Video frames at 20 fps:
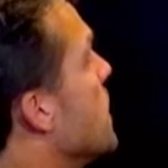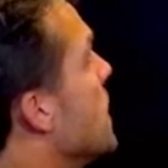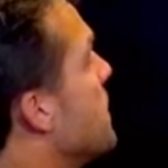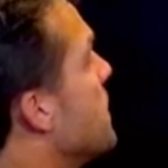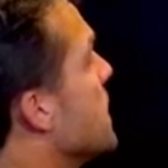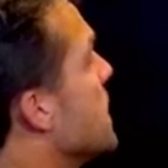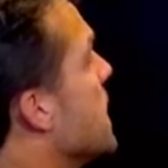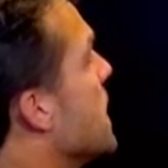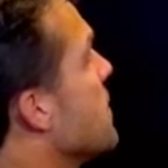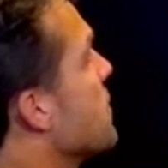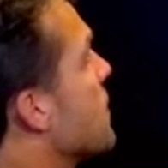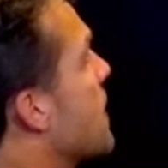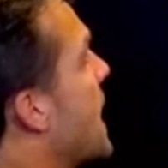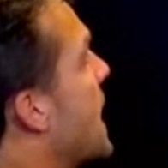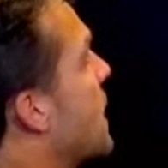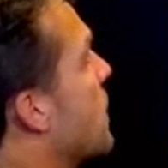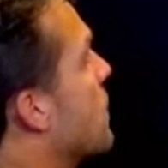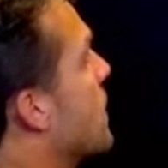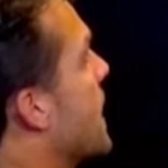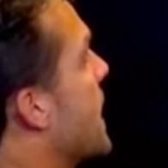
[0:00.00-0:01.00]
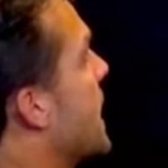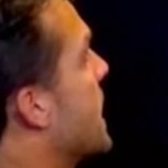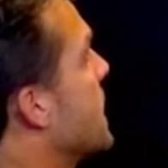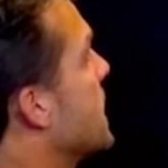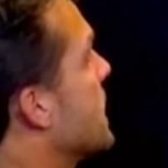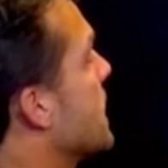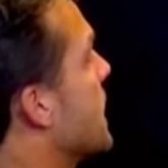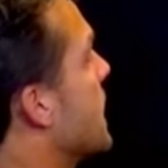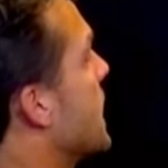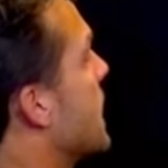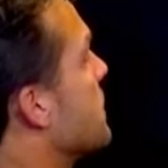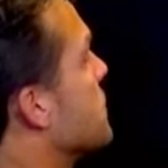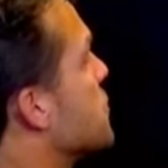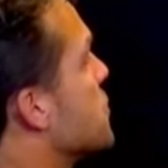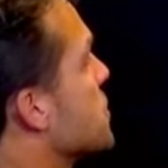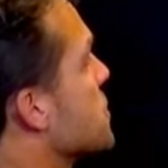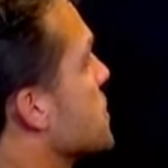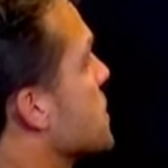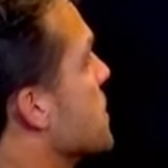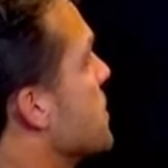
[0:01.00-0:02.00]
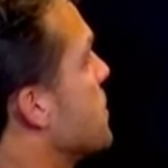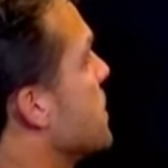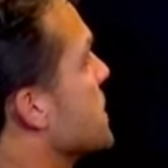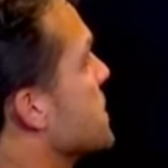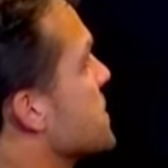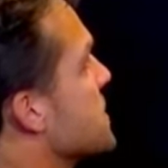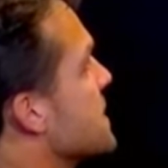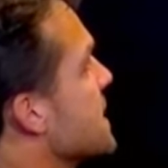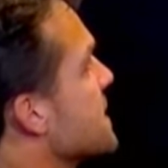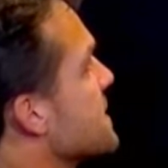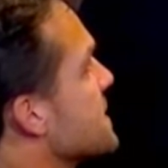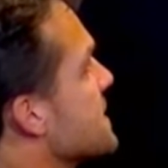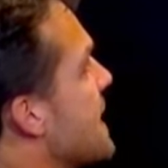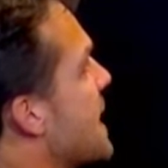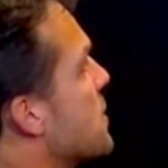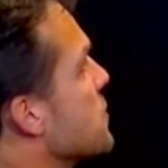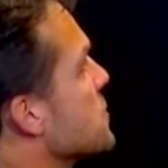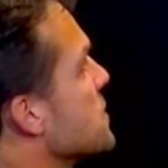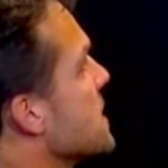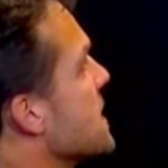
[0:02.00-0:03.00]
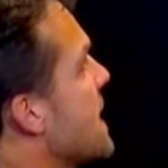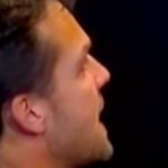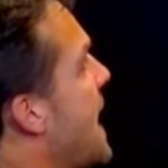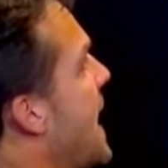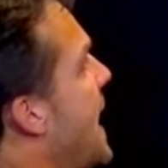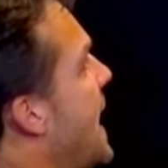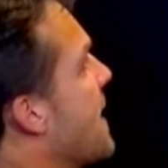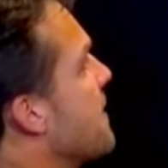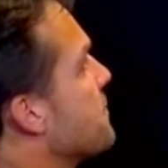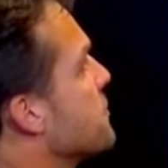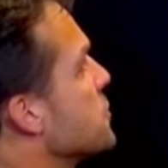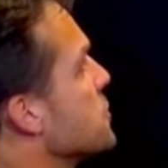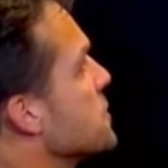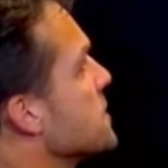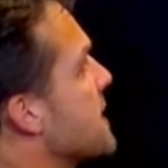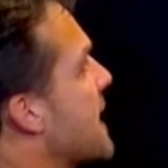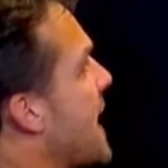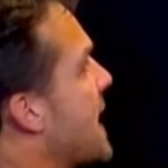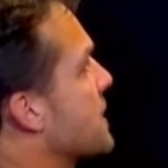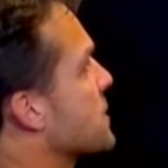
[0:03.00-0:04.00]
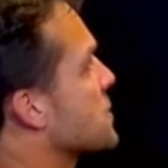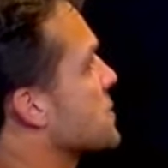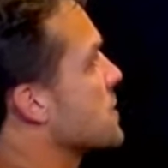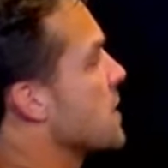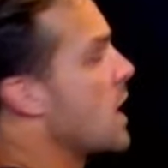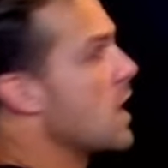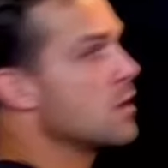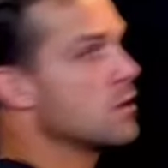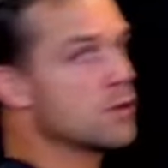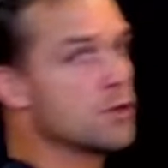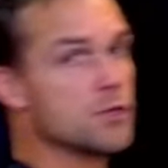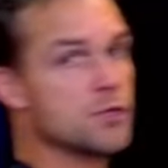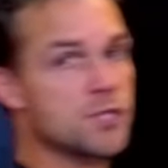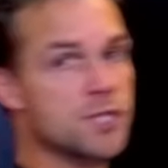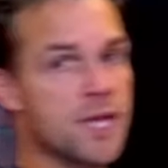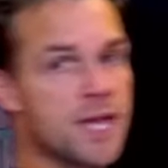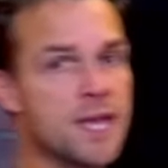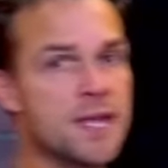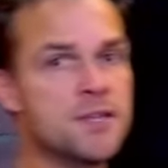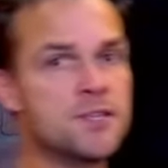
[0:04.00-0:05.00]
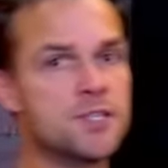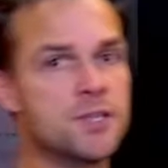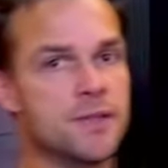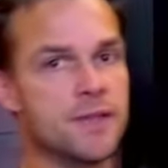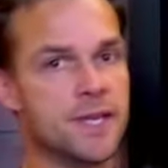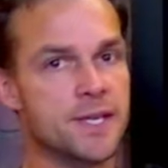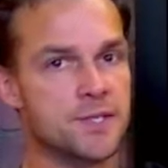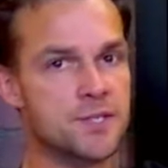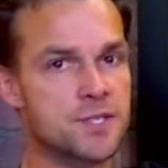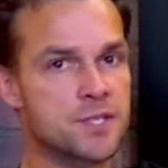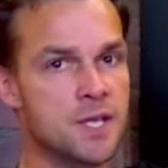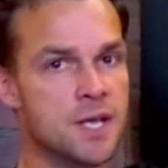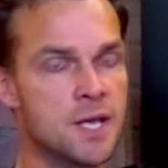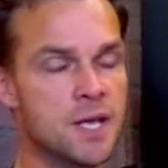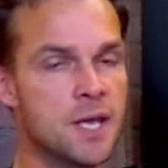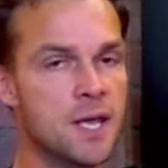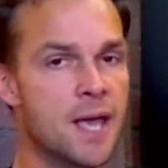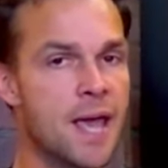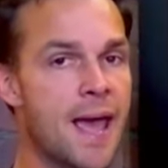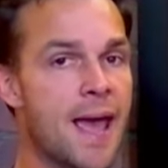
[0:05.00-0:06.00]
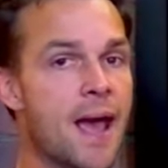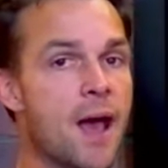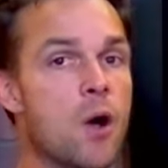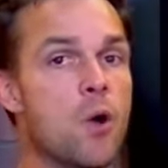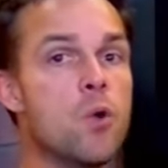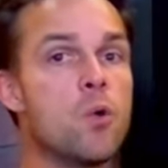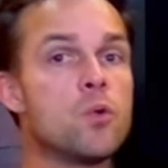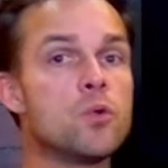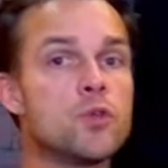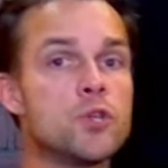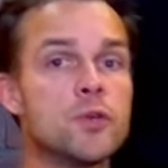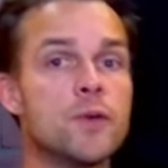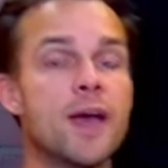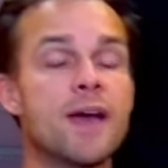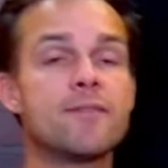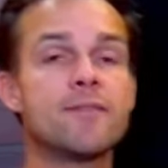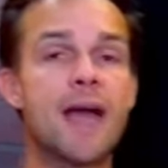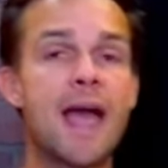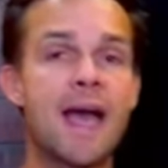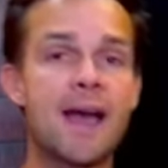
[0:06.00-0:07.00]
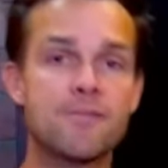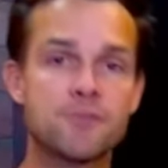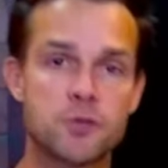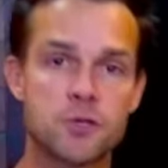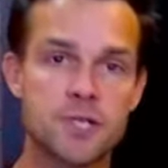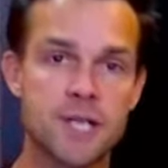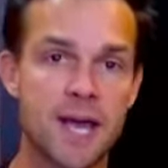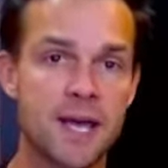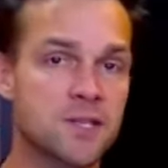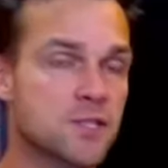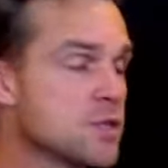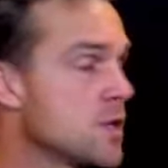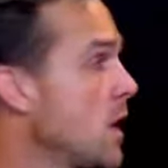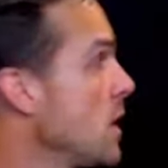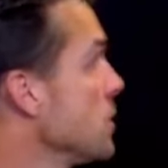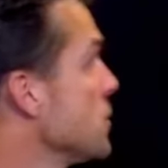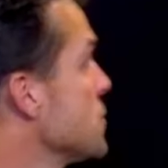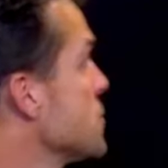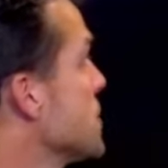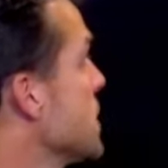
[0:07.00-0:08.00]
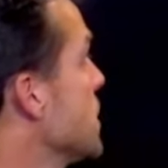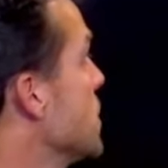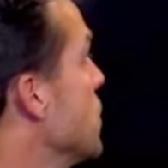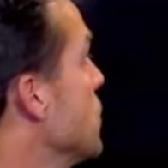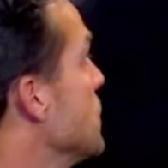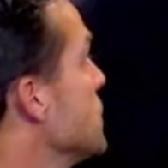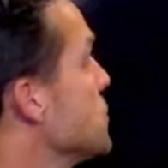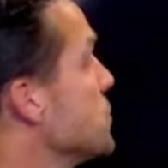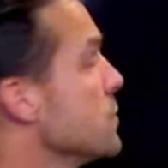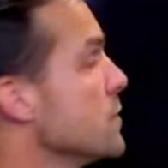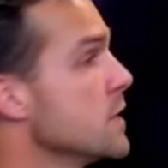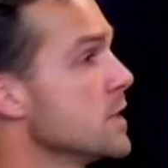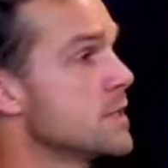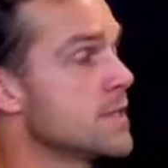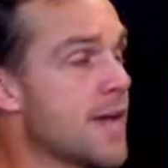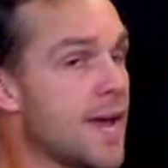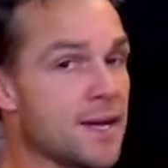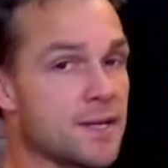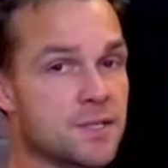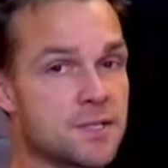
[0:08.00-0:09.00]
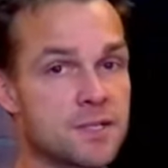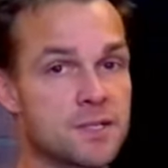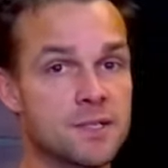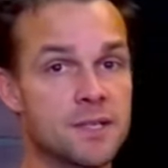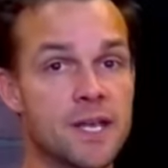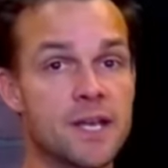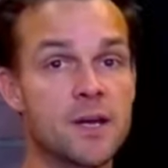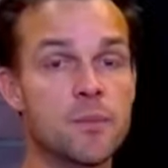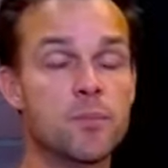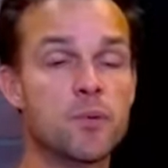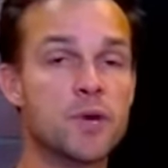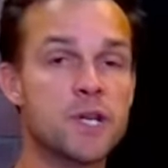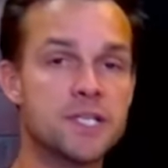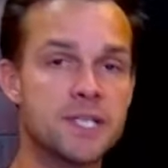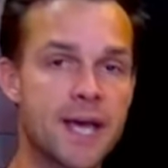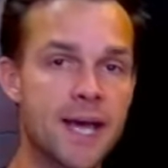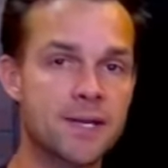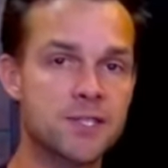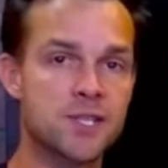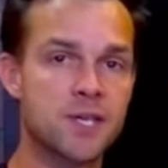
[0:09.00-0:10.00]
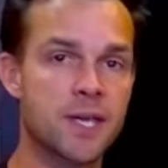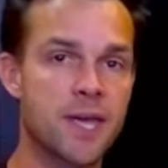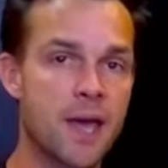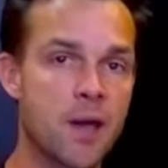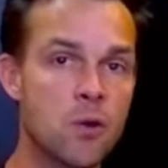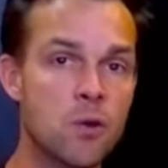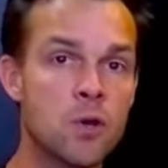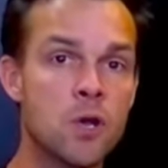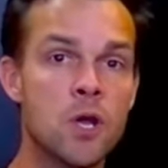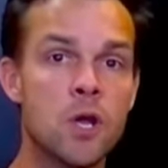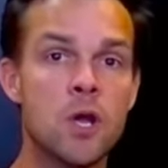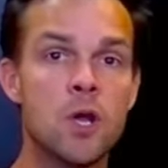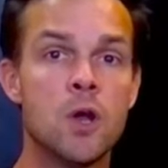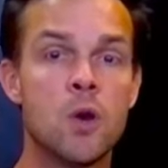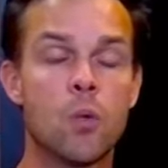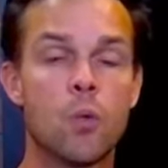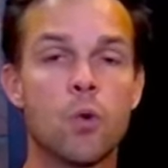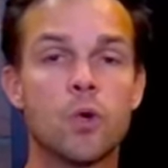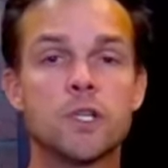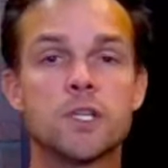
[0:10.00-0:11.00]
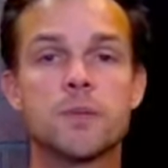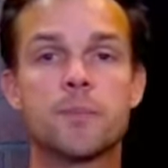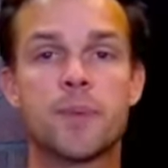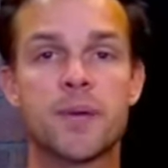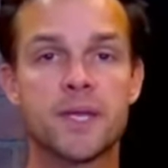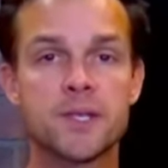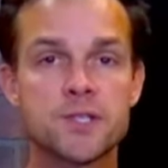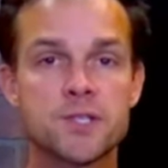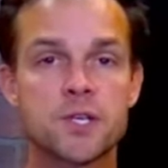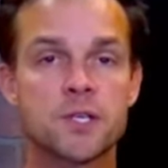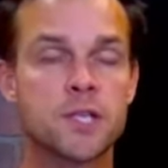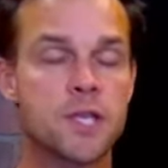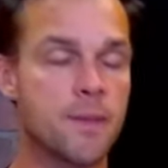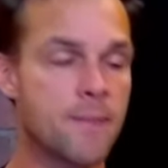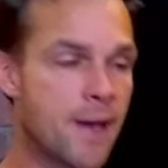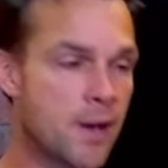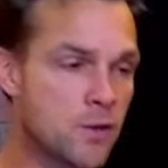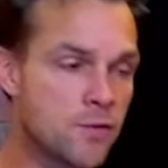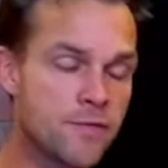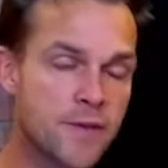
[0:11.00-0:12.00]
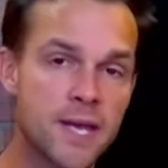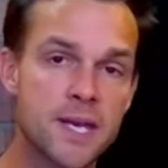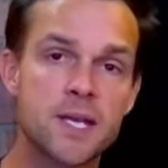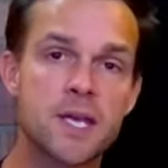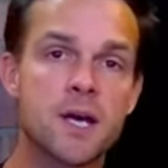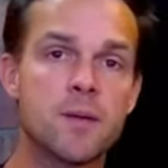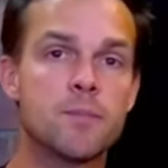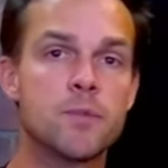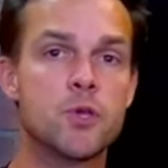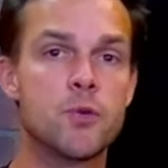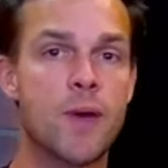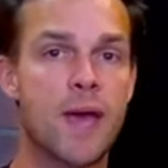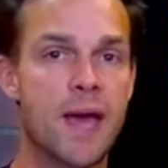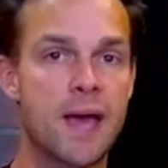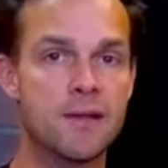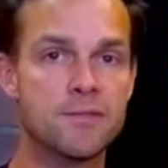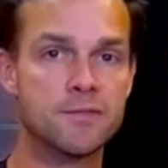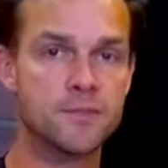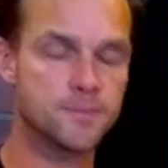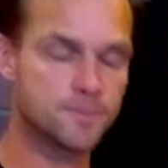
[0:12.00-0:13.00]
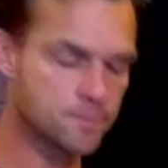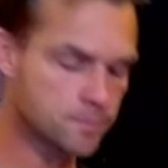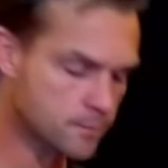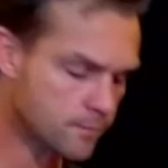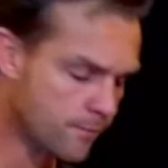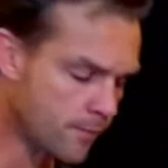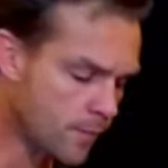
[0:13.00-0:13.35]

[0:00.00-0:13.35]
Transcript: open up another IRA and I'm just going to put 6,000 after tax dollars into this. How do you have after tax dollars that go into a tax in a pre-tax account? Well, it depends on the amount of income you have.